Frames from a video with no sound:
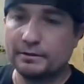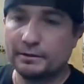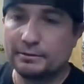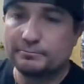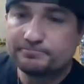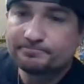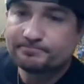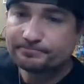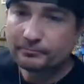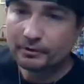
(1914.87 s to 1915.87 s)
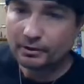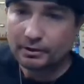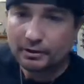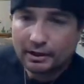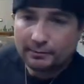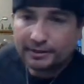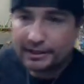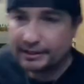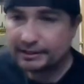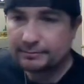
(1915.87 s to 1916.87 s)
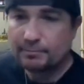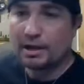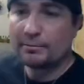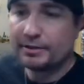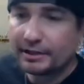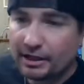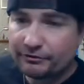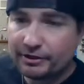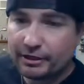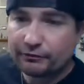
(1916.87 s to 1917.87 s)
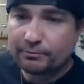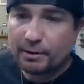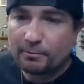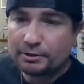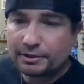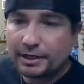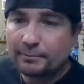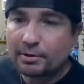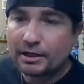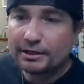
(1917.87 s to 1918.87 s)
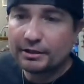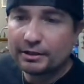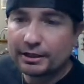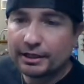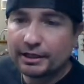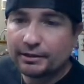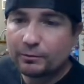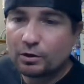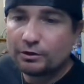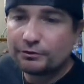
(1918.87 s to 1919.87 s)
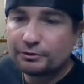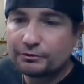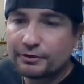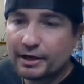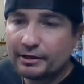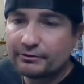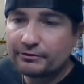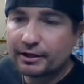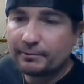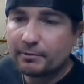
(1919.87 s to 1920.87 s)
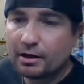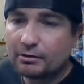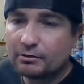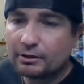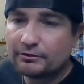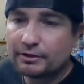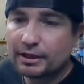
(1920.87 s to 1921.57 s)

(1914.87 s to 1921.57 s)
Yeah. I'm getting an Bachman KCS for my birthday. I'm probably gonna get a Walters that is same model as the